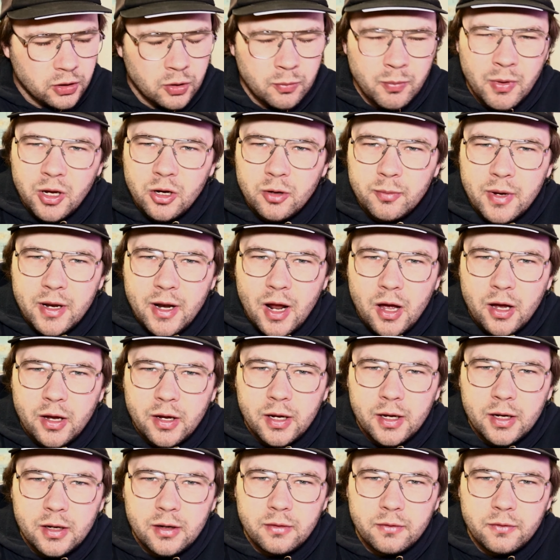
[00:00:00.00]
You may or may not
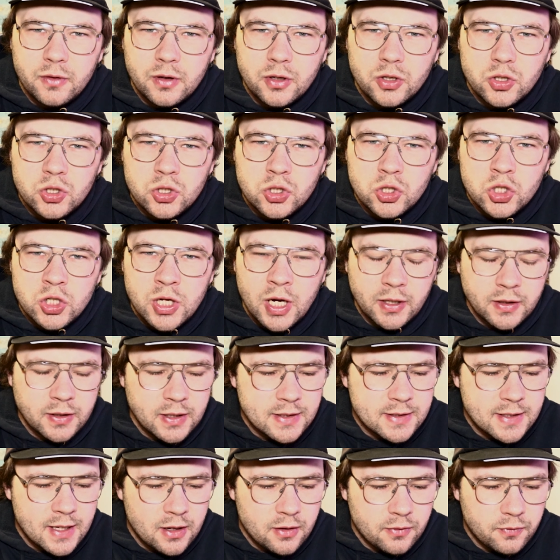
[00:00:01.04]
have checked
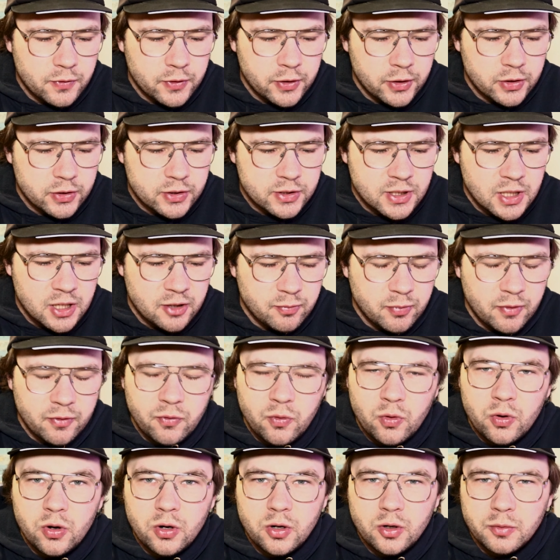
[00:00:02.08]
these out for yourself
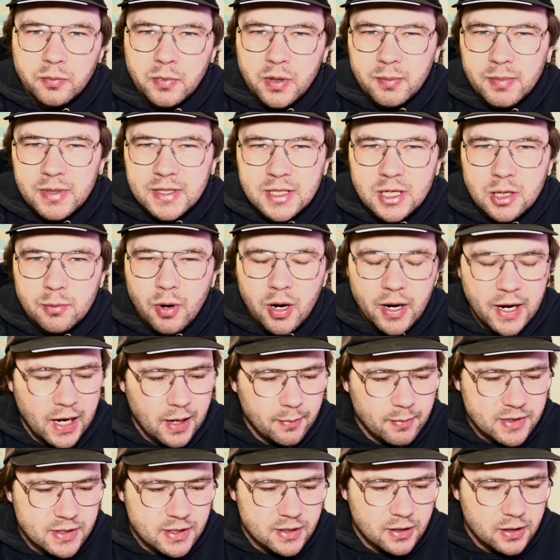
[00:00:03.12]
before, or maybe seen them on
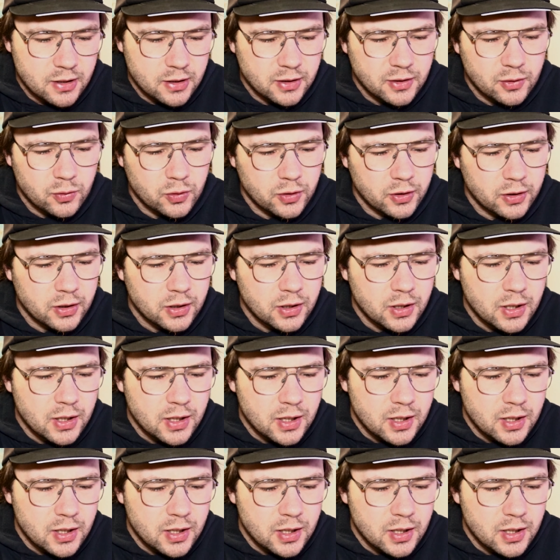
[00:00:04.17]
Amazon, or